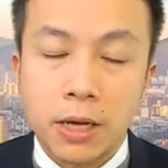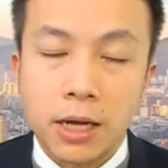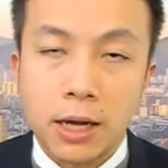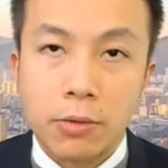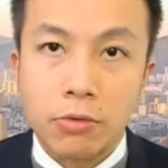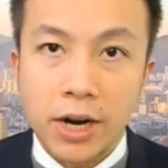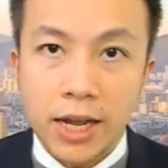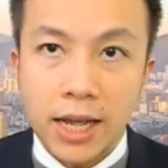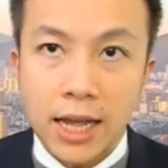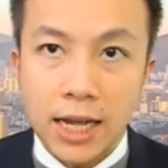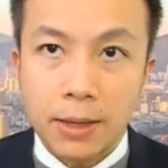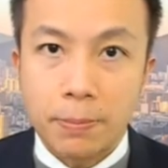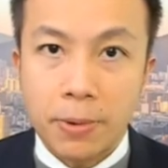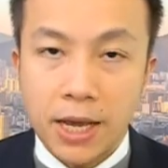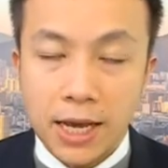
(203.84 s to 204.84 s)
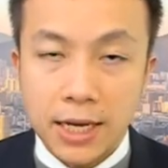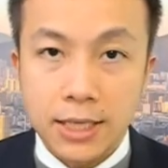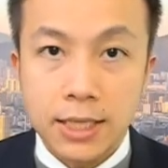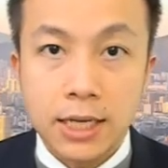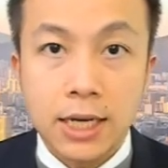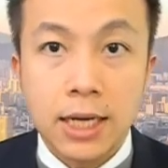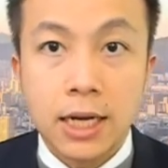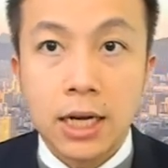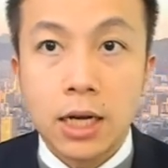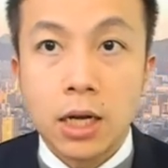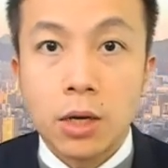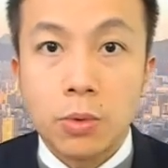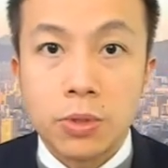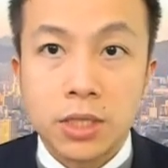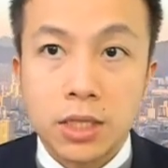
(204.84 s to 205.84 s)
rate hike pace,
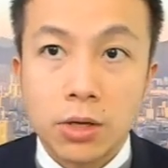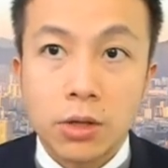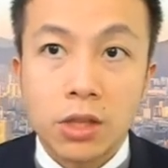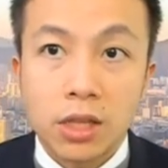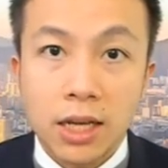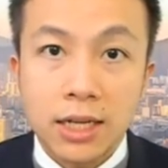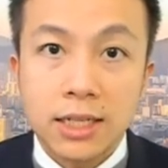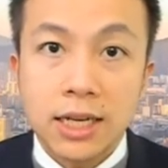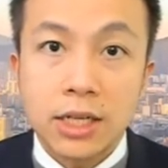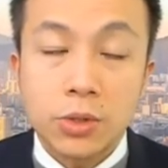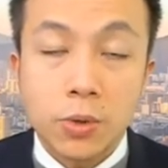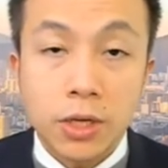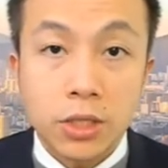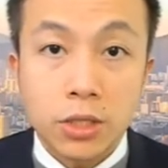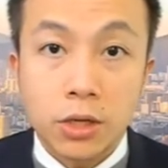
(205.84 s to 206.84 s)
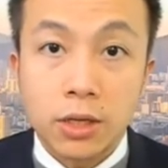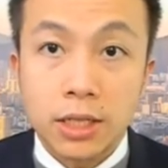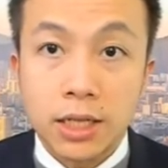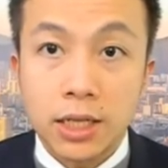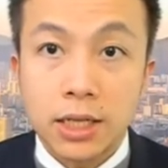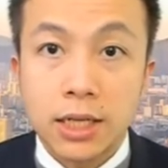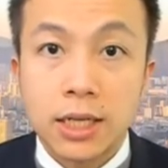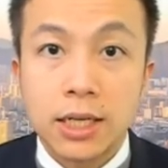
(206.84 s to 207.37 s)
we still think that US dollar